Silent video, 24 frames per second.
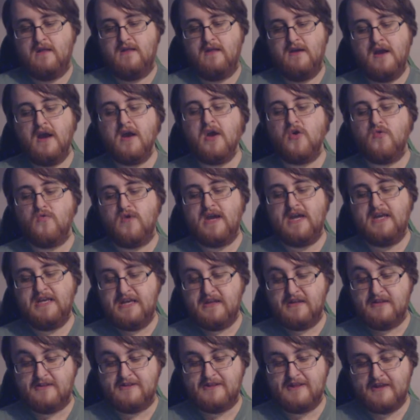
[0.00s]
They're going to read
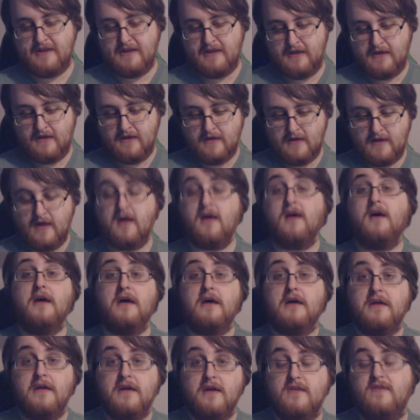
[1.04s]
it and think,
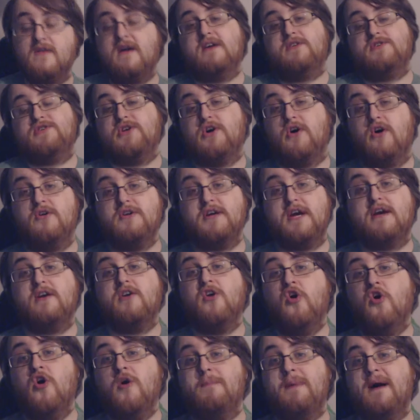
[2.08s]
huh, that's odd, and
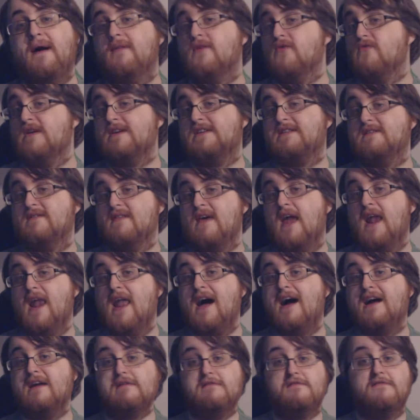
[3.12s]
go about the rest of their
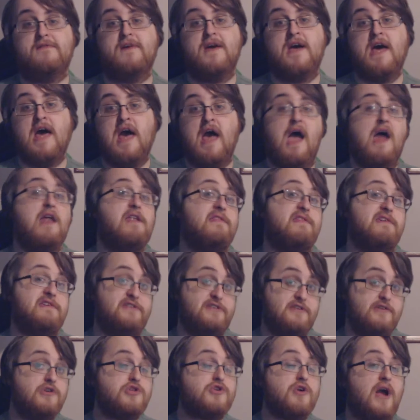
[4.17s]
life. And if they
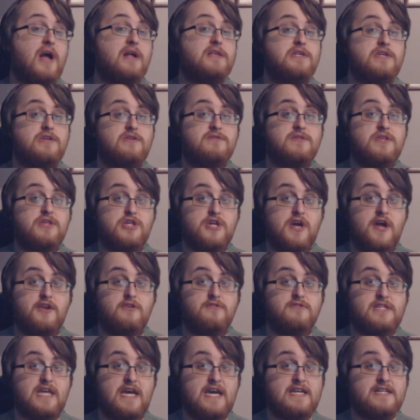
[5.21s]
do try to use the
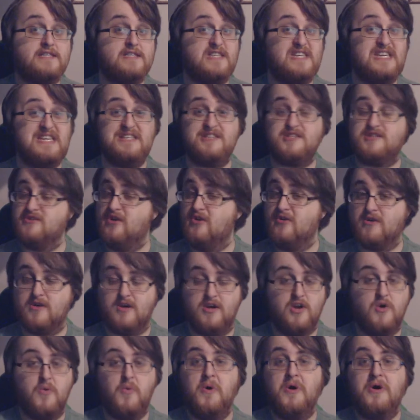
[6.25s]
shadow test, it's not
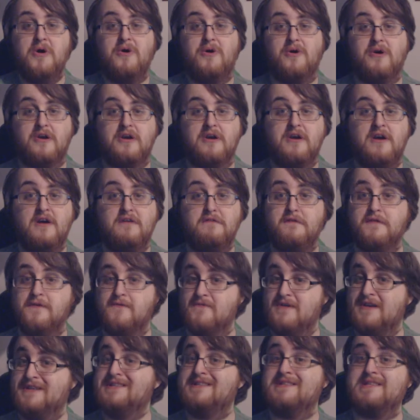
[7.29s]
going to work. For
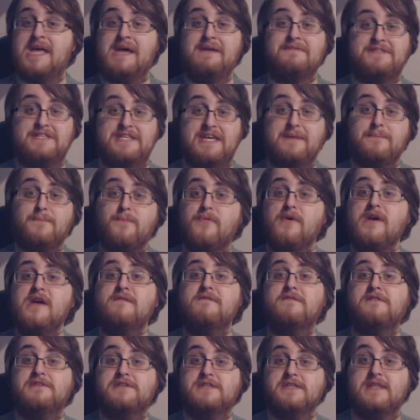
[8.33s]
the reasons that I've said
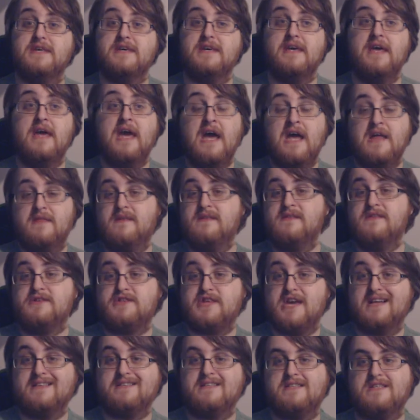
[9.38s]
previously, that the
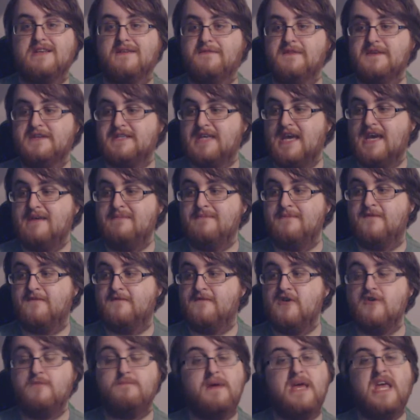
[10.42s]
chances of the same
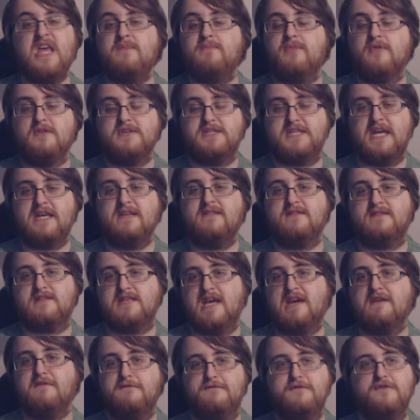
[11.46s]
few people saying the
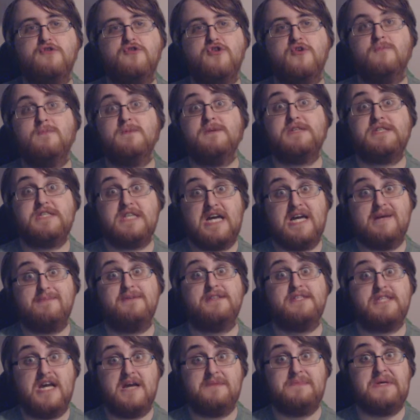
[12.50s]
same few numbers time
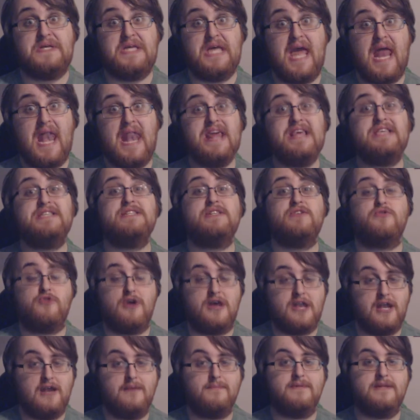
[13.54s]
and time again is
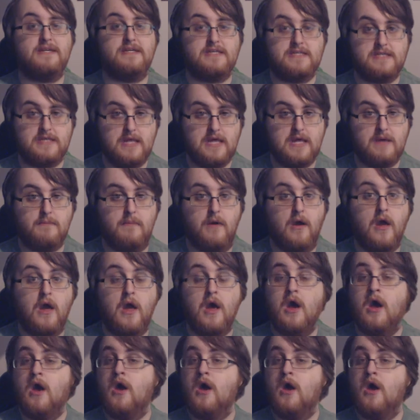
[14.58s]
incredibly slim.